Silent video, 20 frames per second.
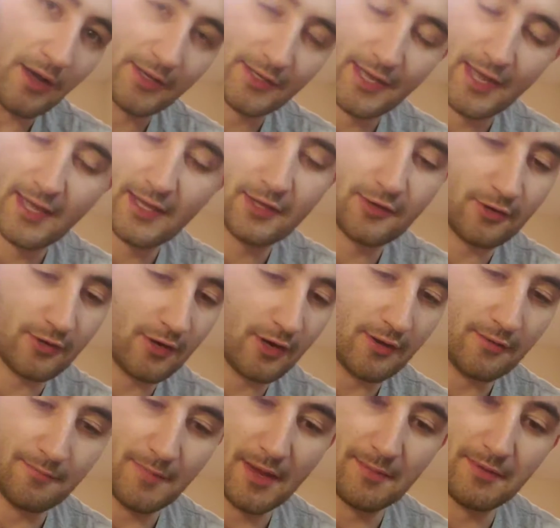cake,
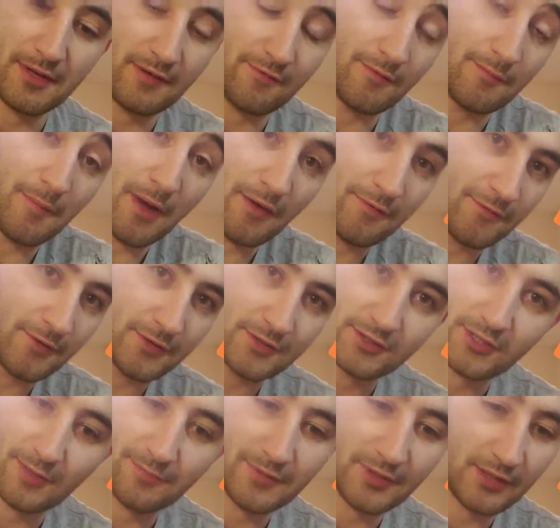or maybe even muffin,
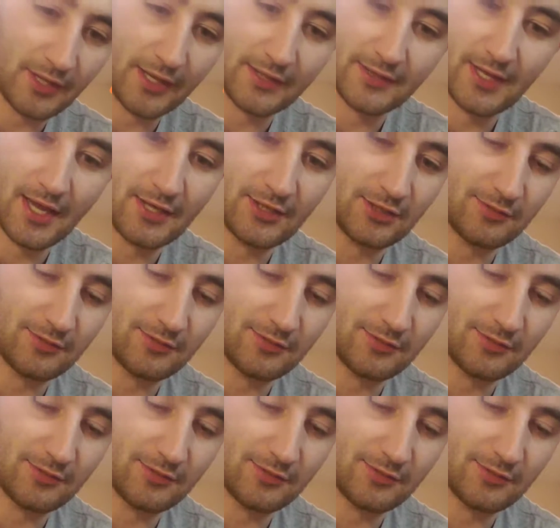something like that,